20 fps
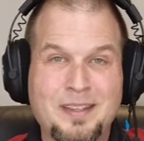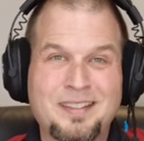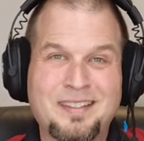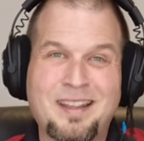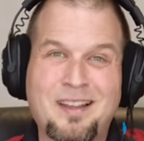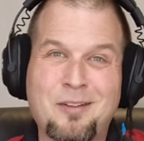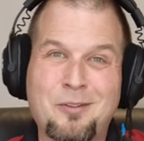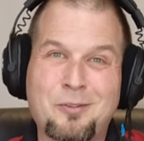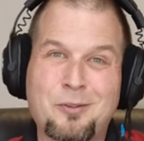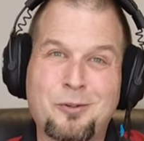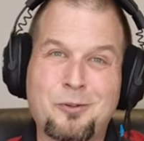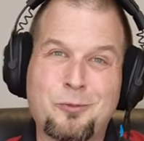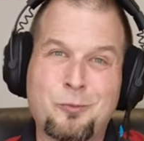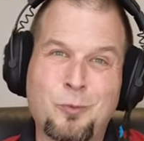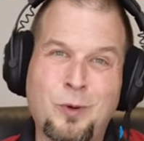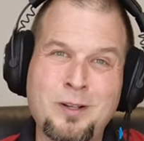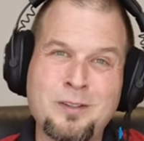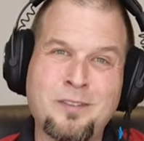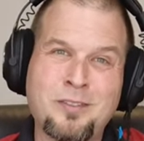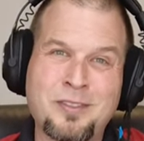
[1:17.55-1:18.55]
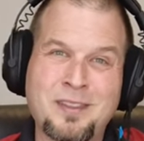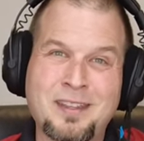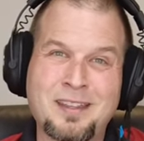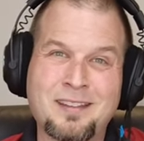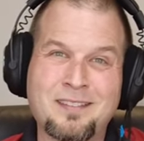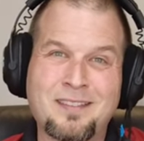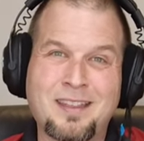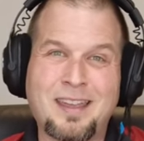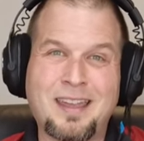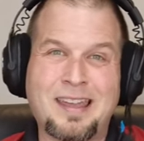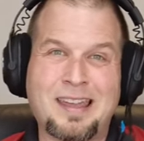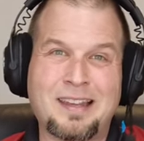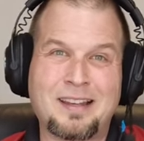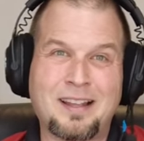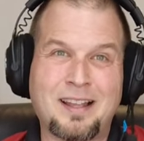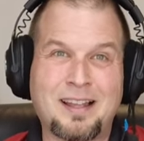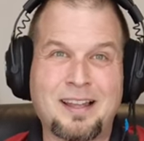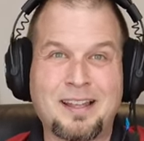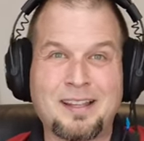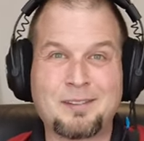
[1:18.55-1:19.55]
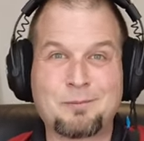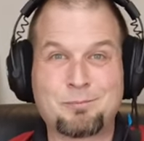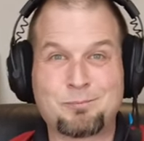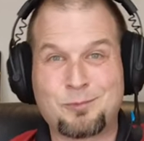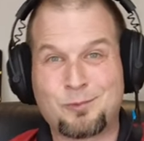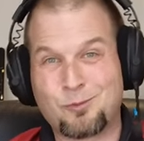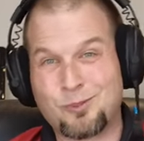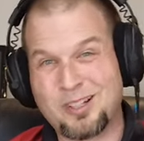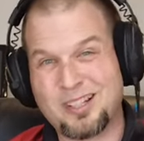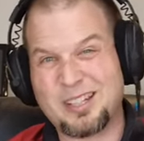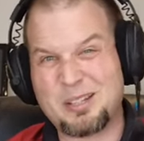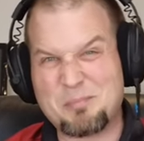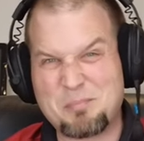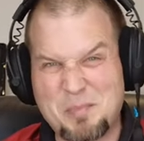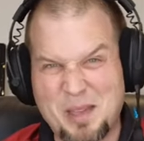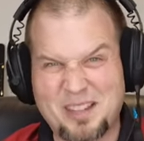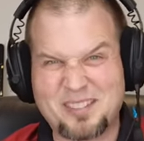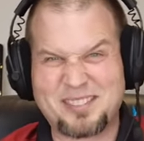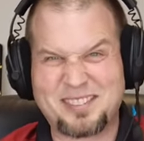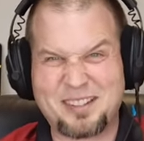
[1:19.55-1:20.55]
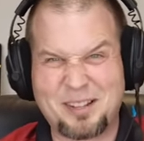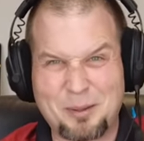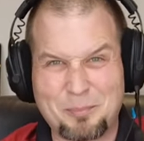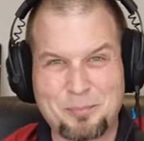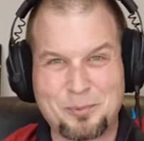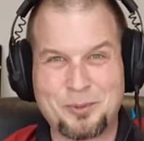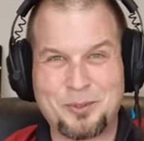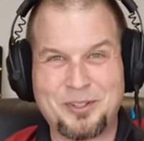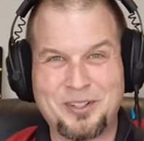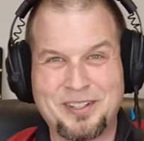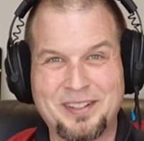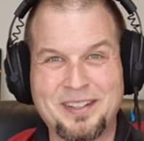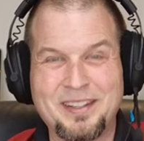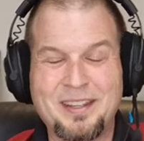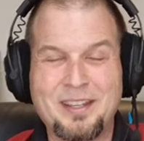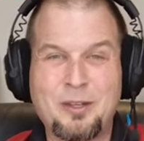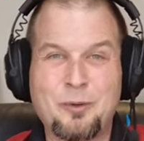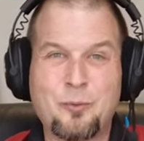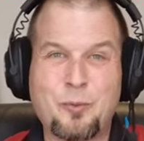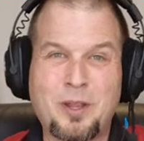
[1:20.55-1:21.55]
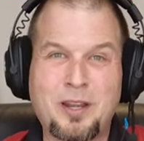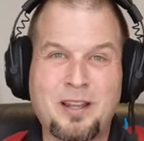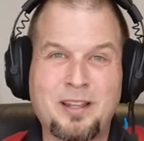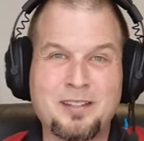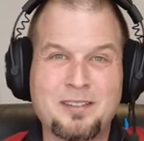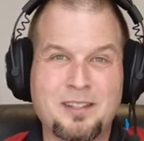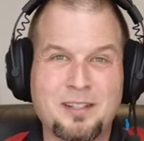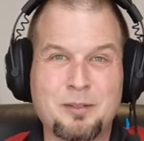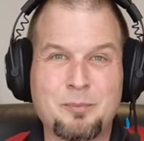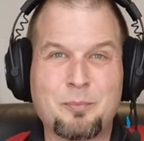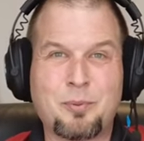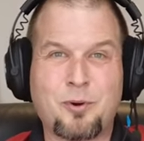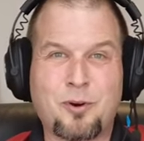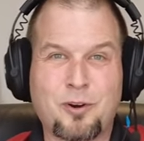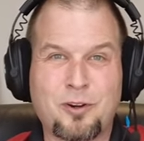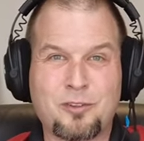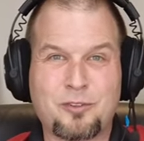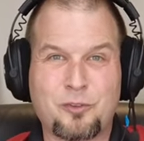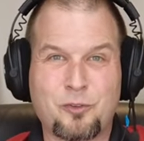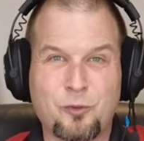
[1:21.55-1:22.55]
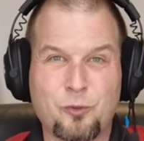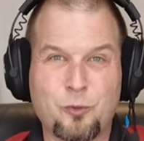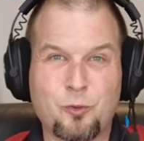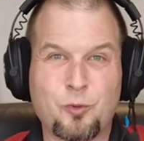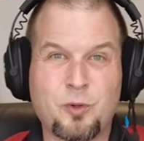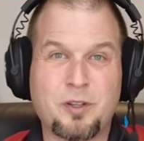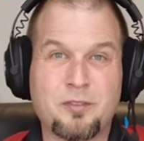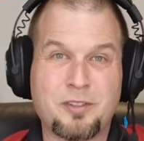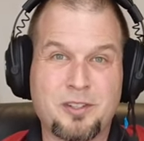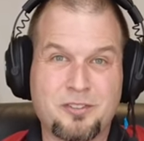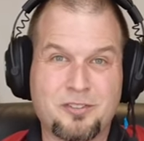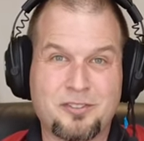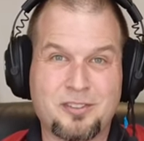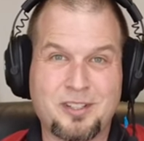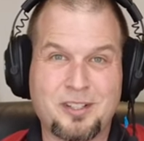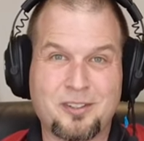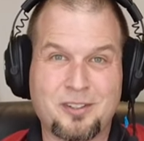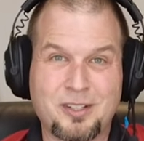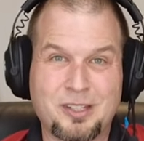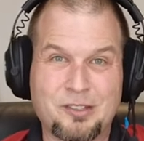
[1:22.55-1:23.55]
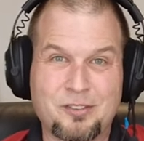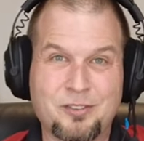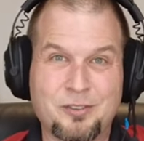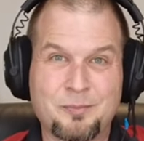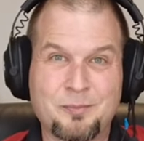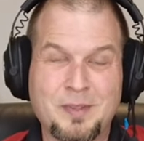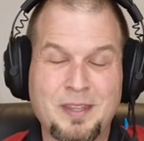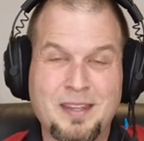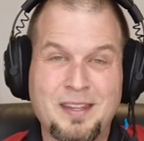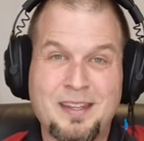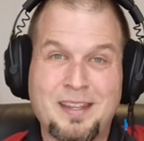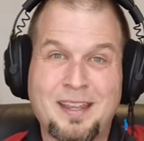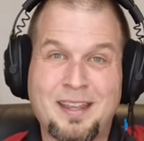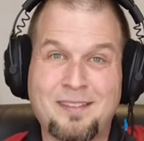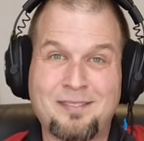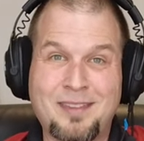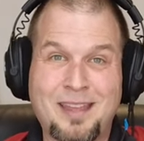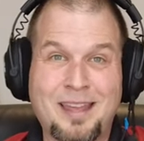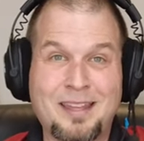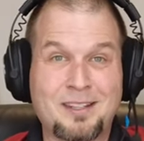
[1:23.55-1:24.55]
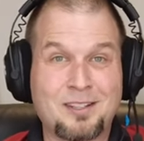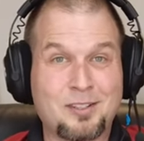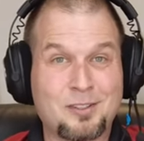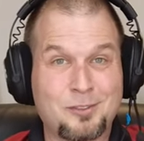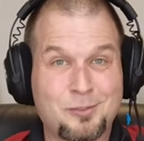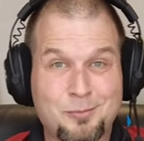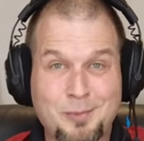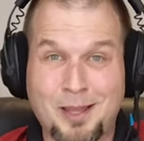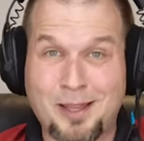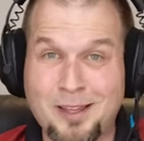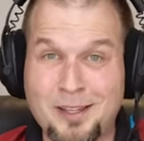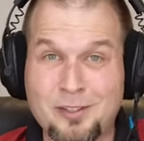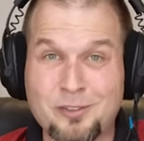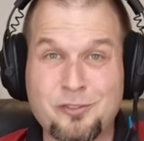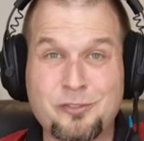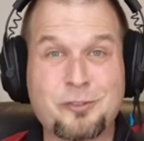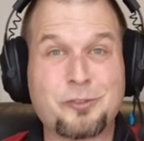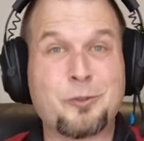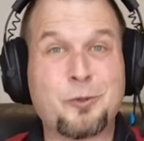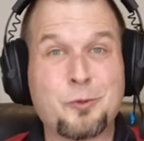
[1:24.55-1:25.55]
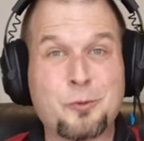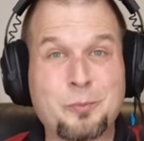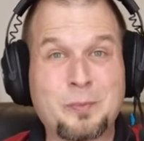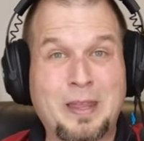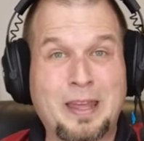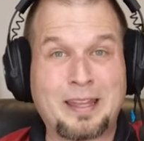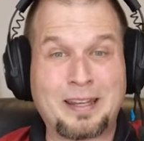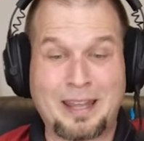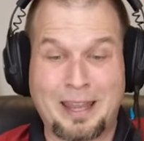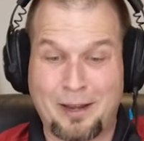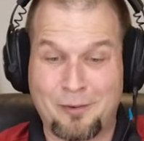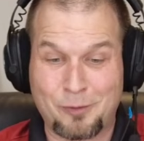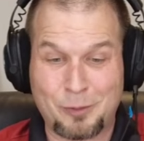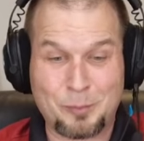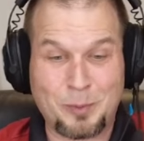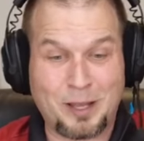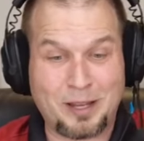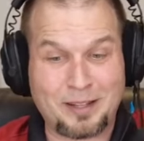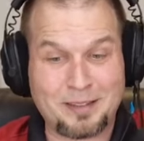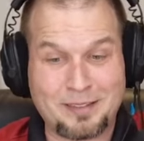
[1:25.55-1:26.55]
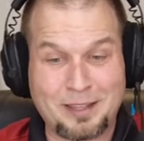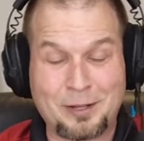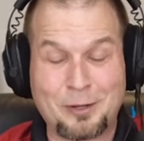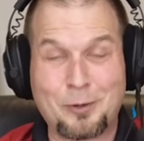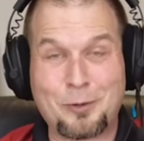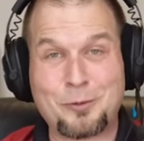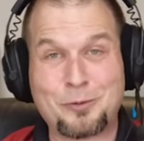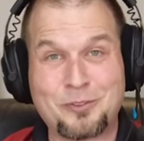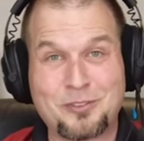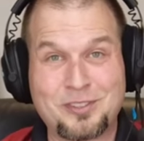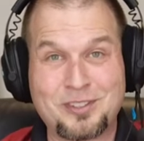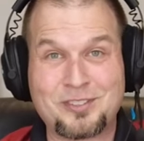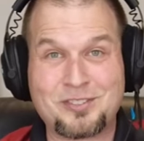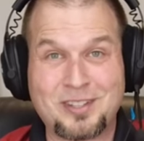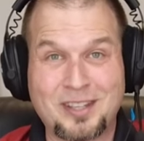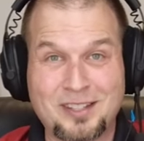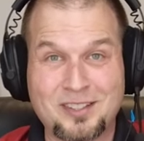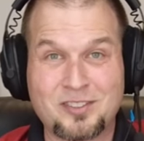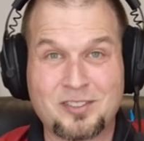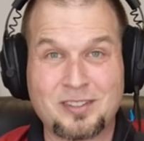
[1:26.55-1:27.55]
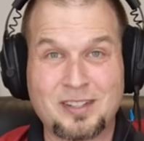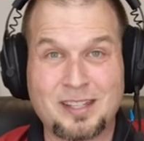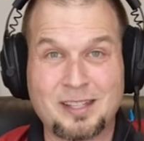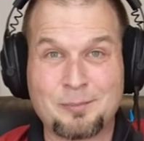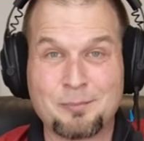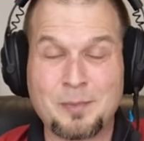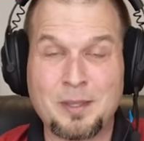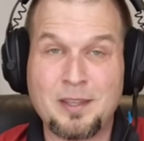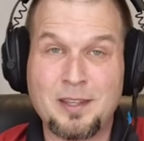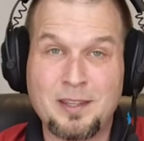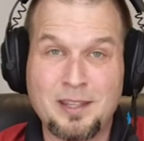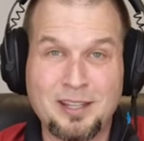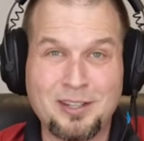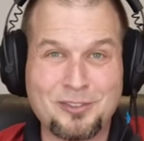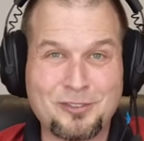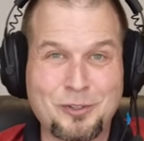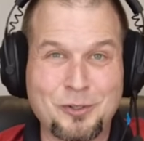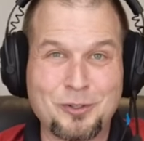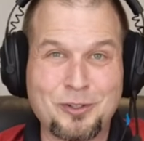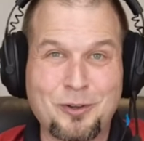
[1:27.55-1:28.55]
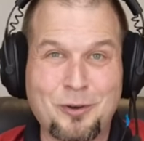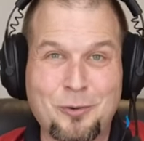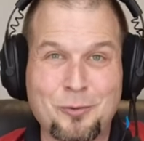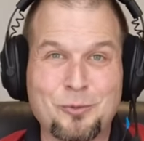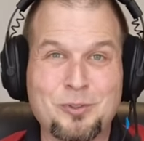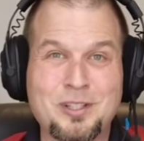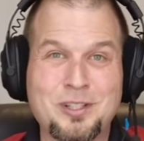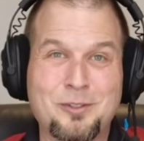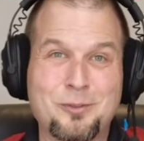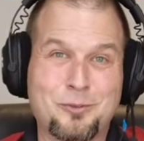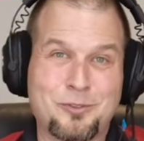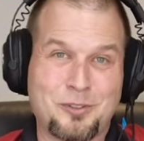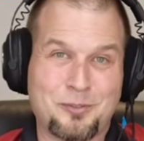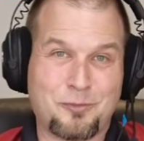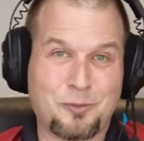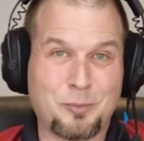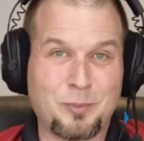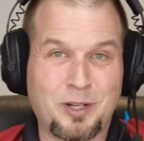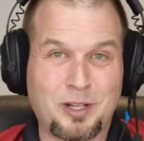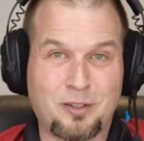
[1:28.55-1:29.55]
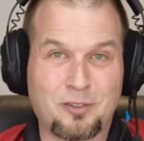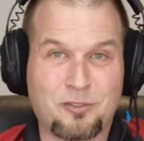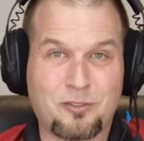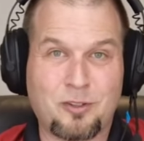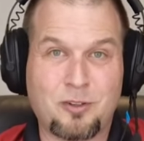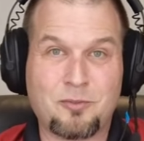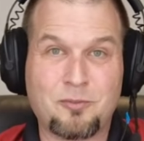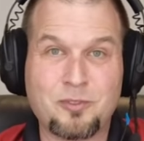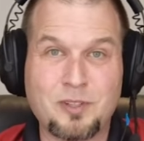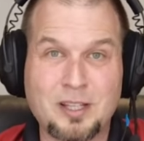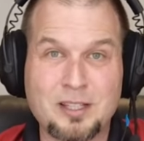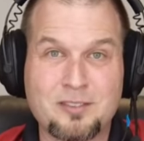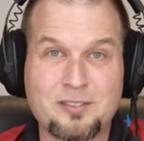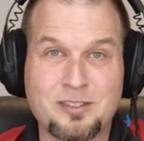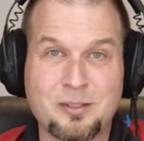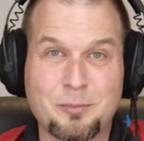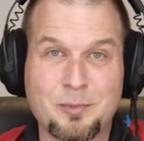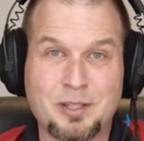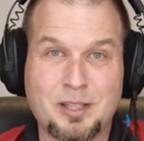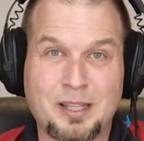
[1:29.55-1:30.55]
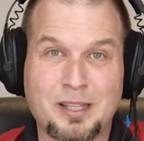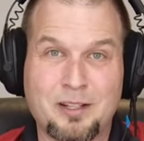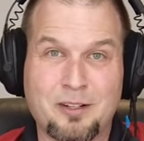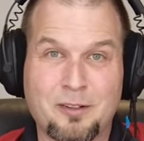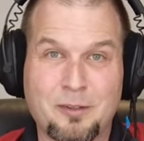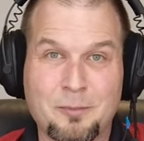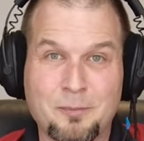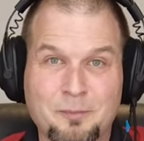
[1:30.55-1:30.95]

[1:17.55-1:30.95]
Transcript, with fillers: Now, there's one thing that I really messed up on when I did part 2 of this series, and that is I assume that everybody that owns this headset is going to only use it for Microsoft Flight Simulator.